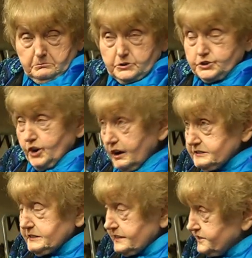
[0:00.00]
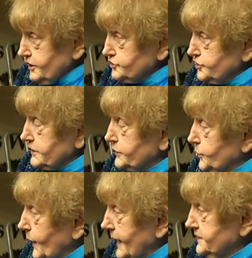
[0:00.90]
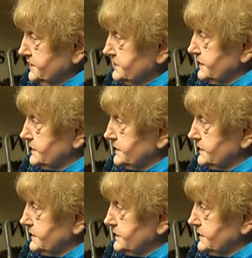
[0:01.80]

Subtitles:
Shocked at such a request,